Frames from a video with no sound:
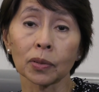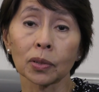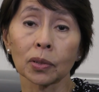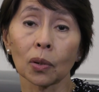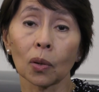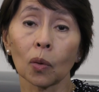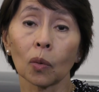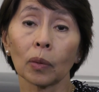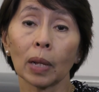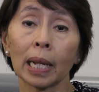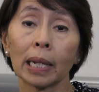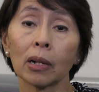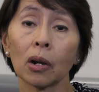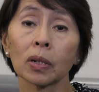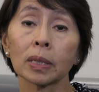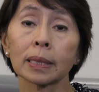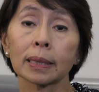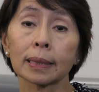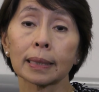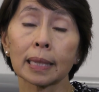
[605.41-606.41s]
So in
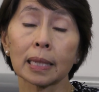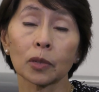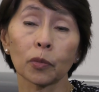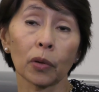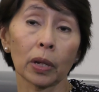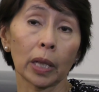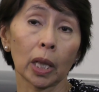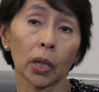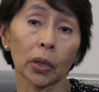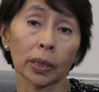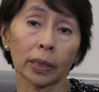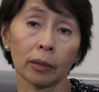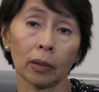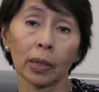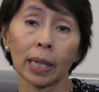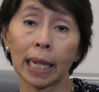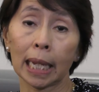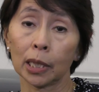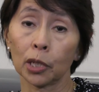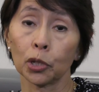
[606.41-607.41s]
our studies,
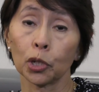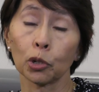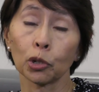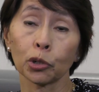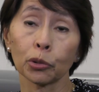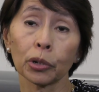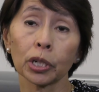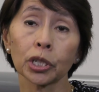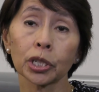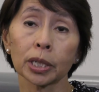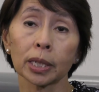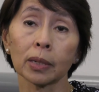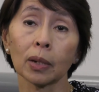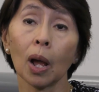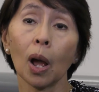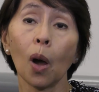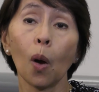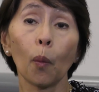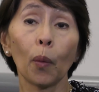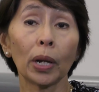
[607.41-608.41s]
looking at the nutrition,
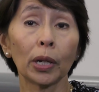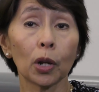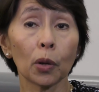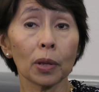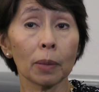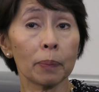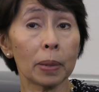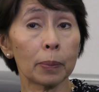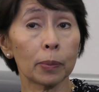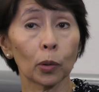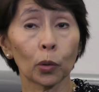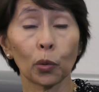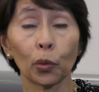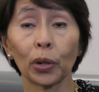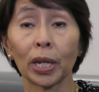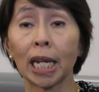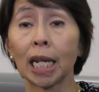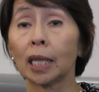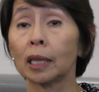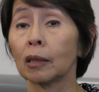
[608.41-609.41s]
we know that people
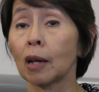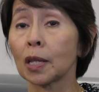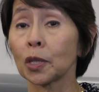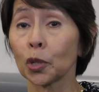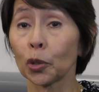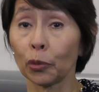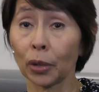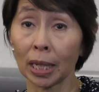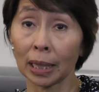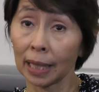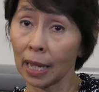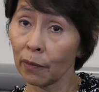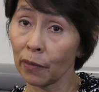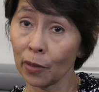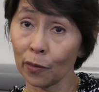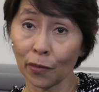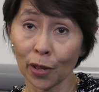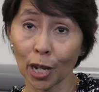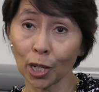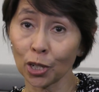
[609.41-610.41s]
who eat lots of green
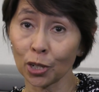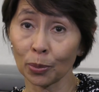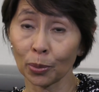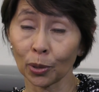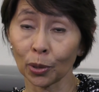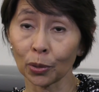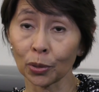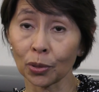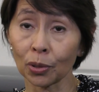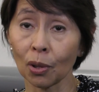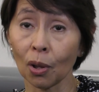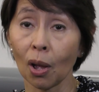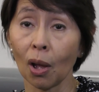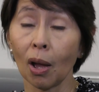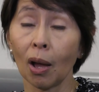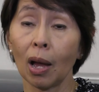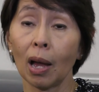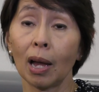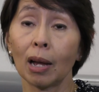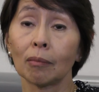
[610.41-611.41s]
leafy vegetables,
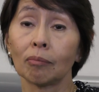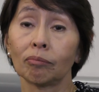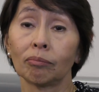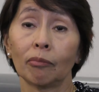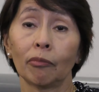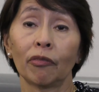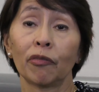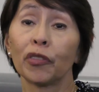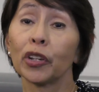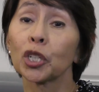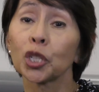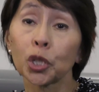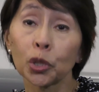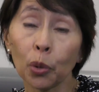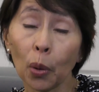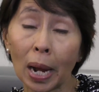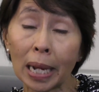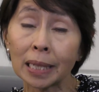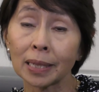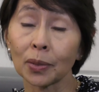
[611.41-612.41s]
fish
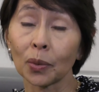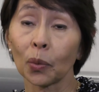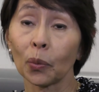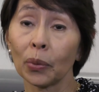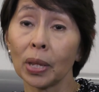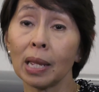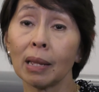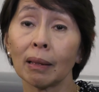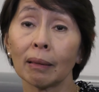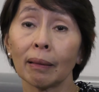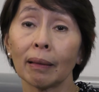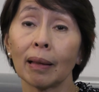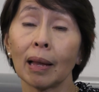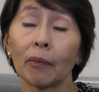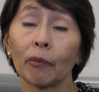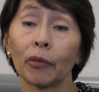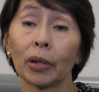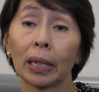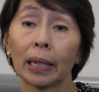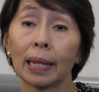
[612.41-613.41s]
twice a week
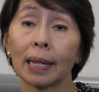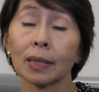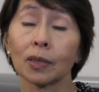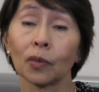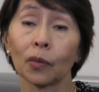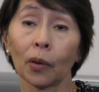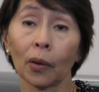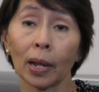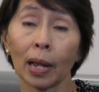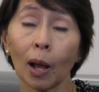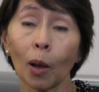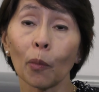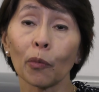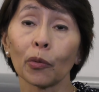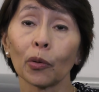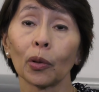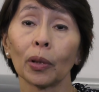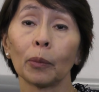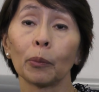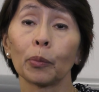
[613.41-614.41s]
really is very
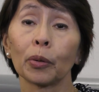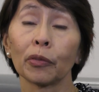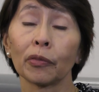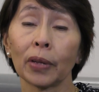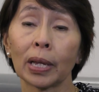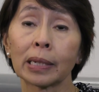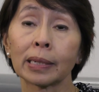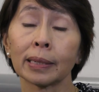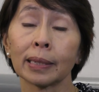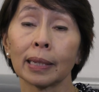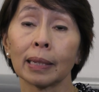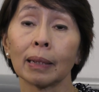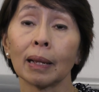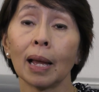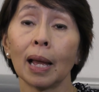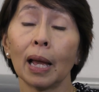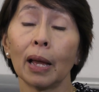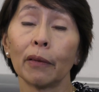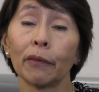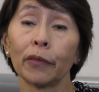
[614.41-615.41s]
helpful in preventing
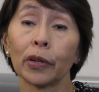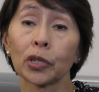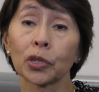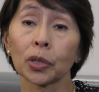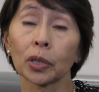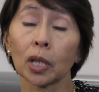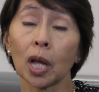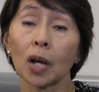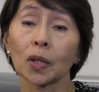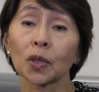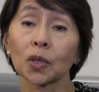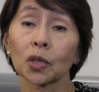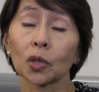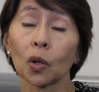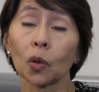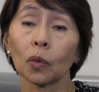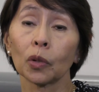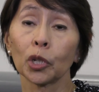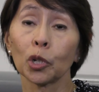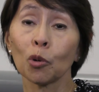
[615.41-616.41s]
vision loss.
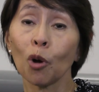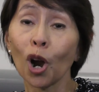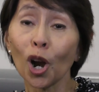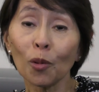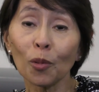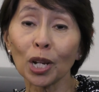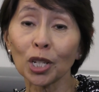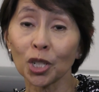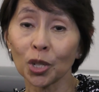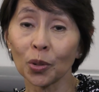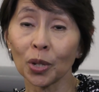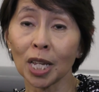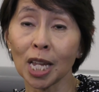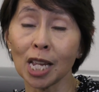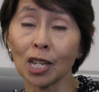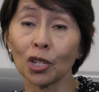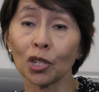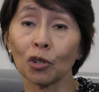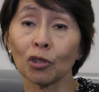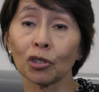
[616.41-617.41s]
So you are what you
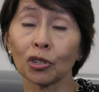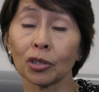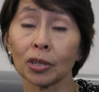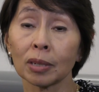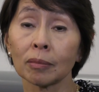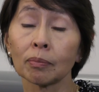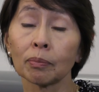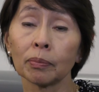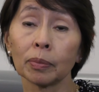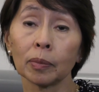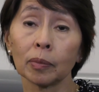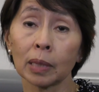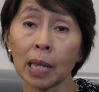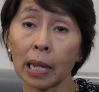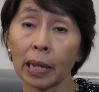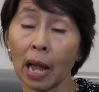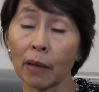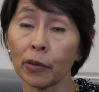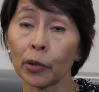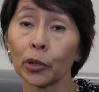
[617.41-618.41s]
eat. You should
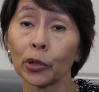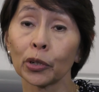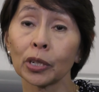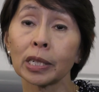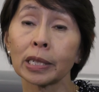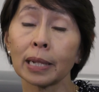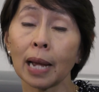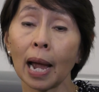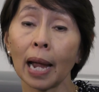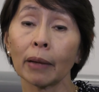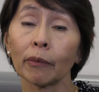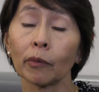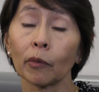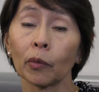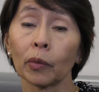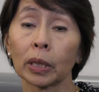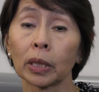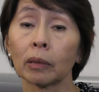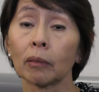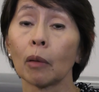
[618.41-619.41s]
have a good diet
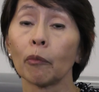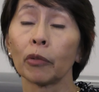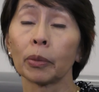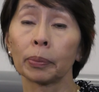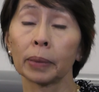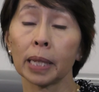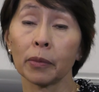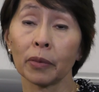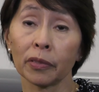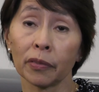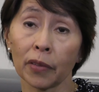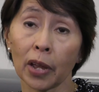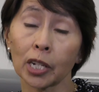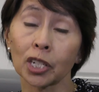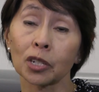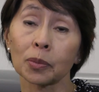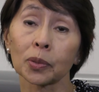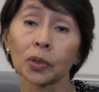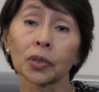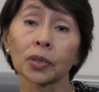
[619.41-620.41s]
replete with
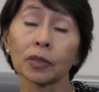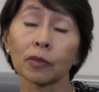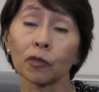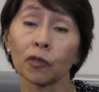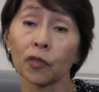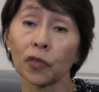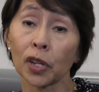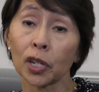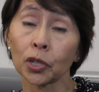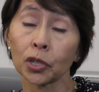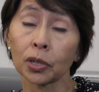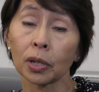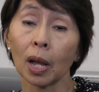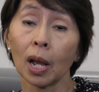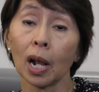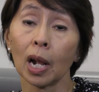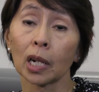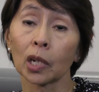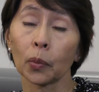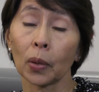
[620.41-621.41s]
vegetables and fish
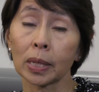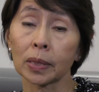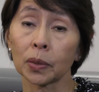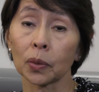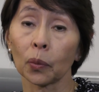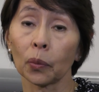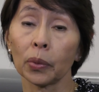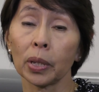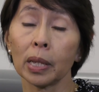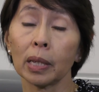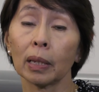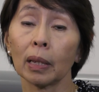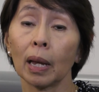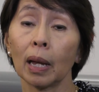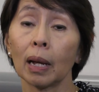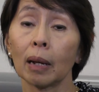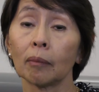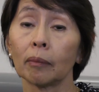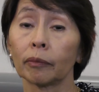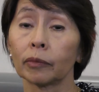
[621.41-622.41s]
twice a week,
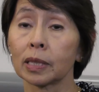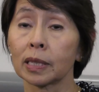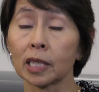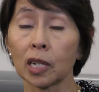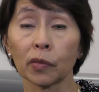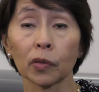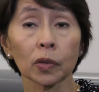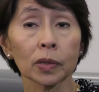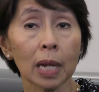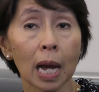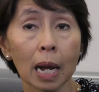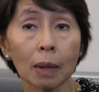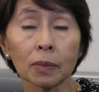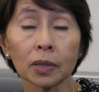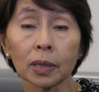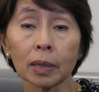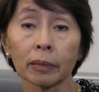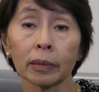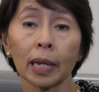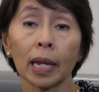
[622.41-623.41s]
several
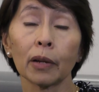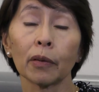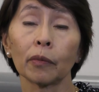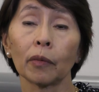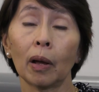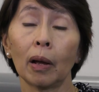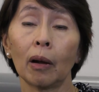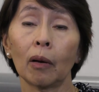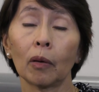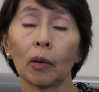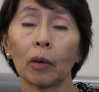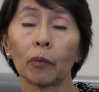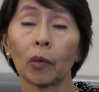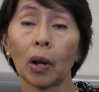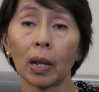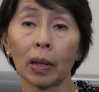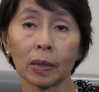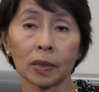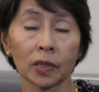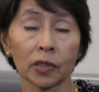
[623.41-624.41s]
times a day, or
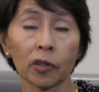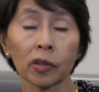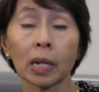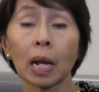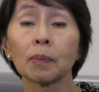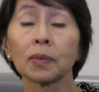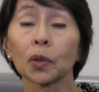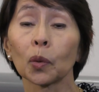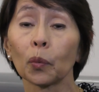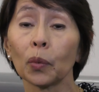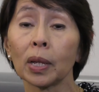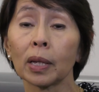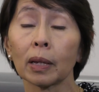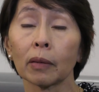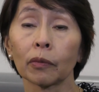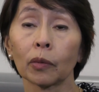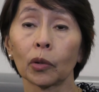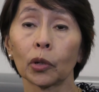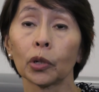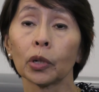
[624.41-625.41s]
like several times a week
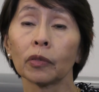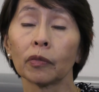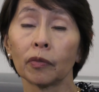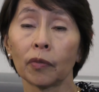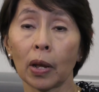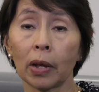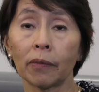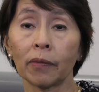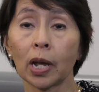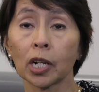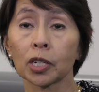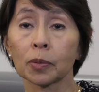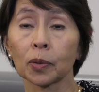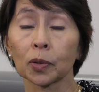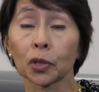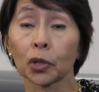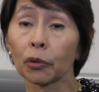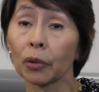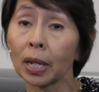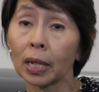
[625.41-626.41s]
of good
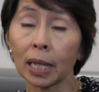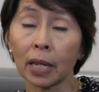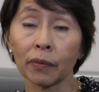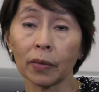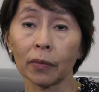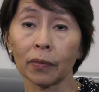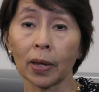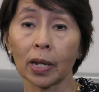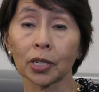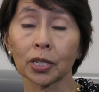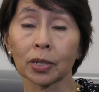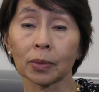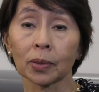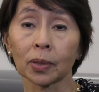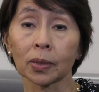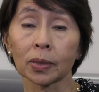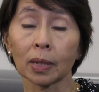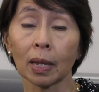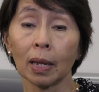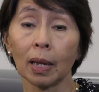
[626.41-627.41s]
vegetables, green leafy
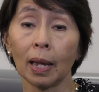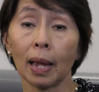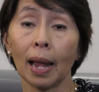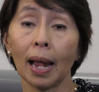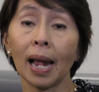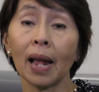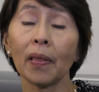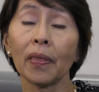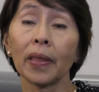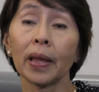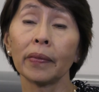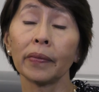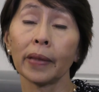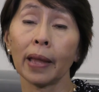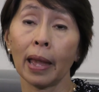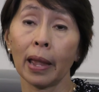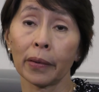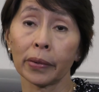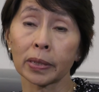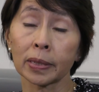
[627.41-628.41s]
vegetables, and then
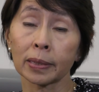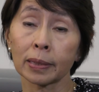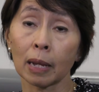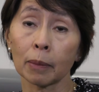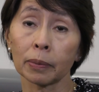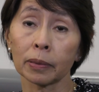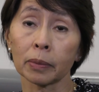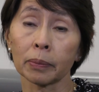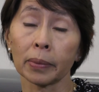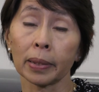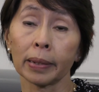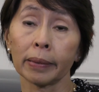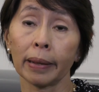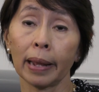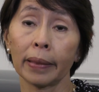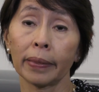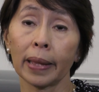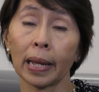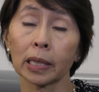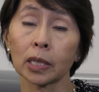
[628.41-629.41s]
the ARVO
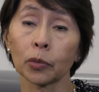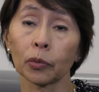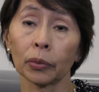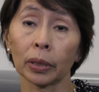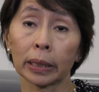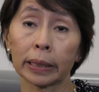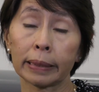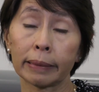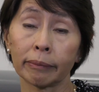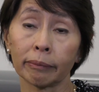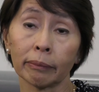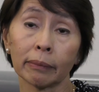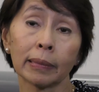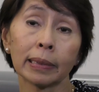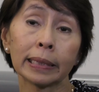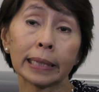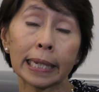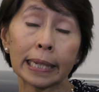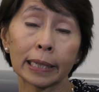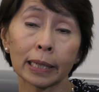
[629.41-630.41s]
supplement that's really
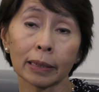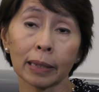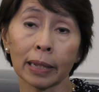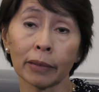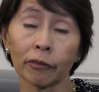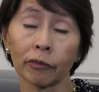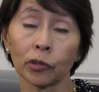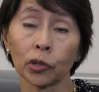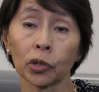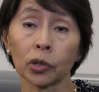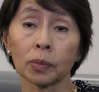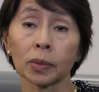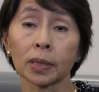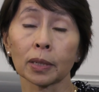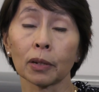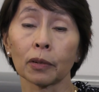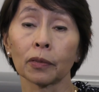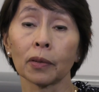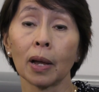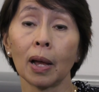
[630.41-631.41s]
needed in
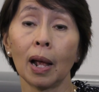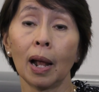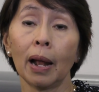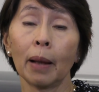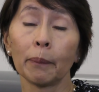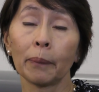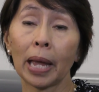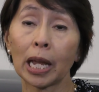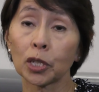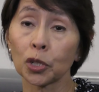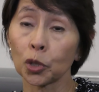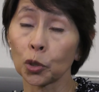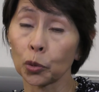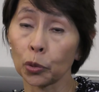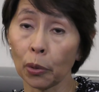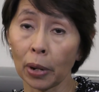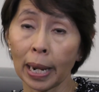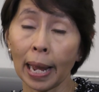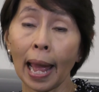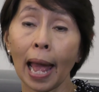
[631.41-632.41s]
terms of patients who
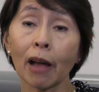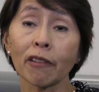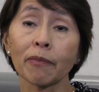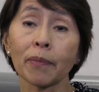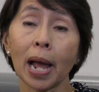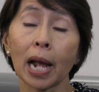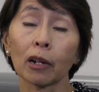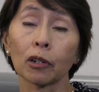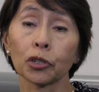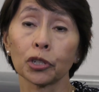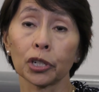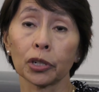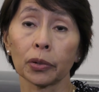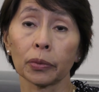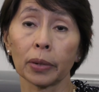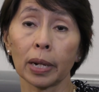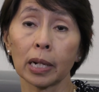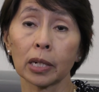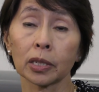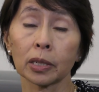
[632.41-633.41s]
already have macular
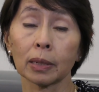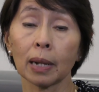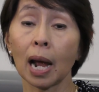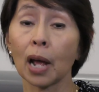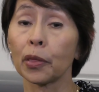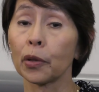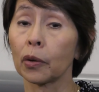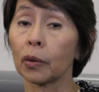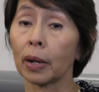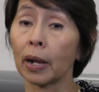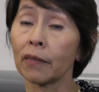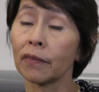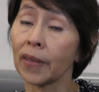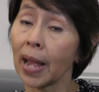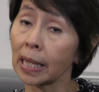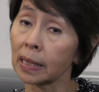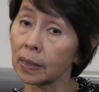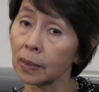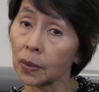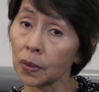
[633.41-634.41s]
degeneration, either
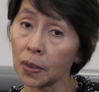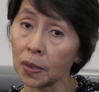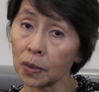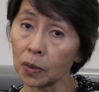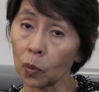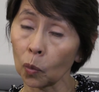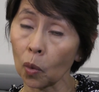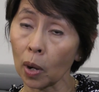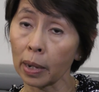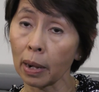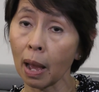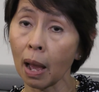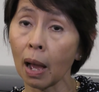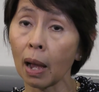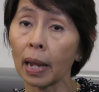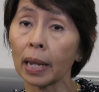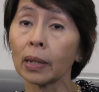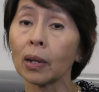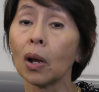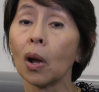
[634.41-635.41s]
advanced disease in one
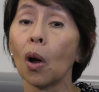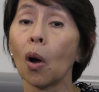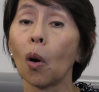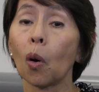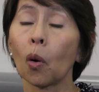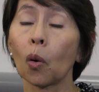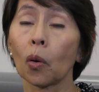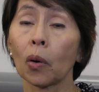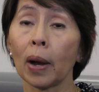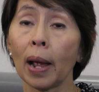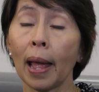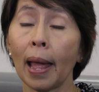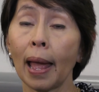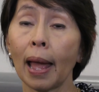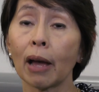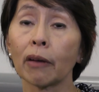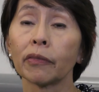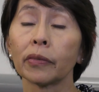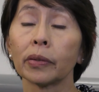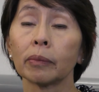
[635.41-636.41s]
eye or
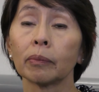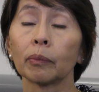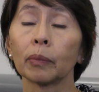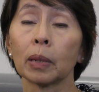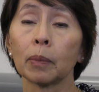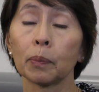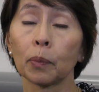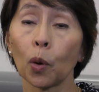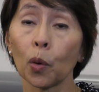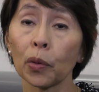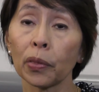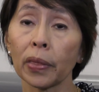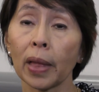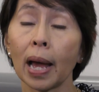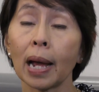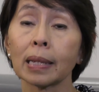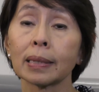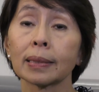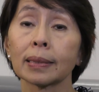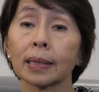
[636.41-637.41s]
have it in both
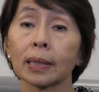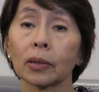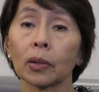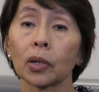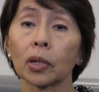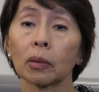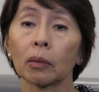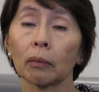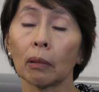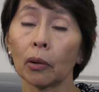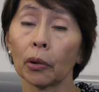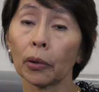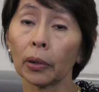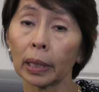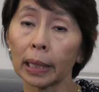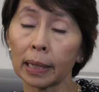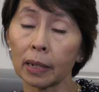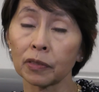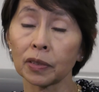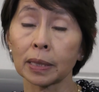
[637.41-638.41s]
eyes that are
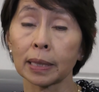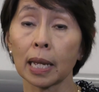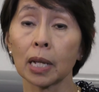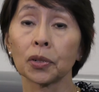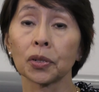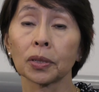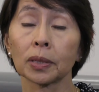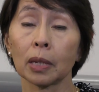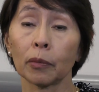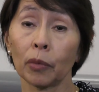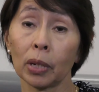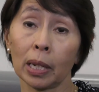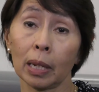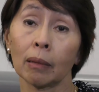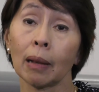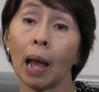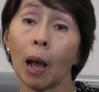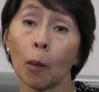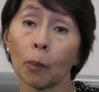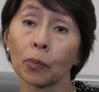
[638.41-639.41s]
early enough stages that we
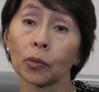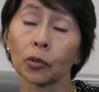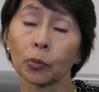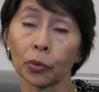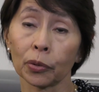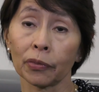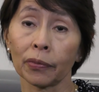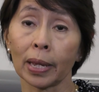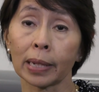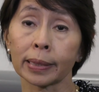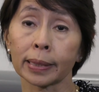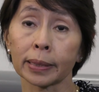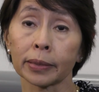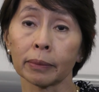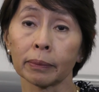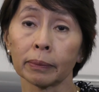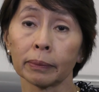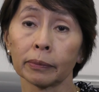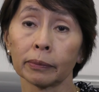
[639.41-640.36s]
can help prevent it.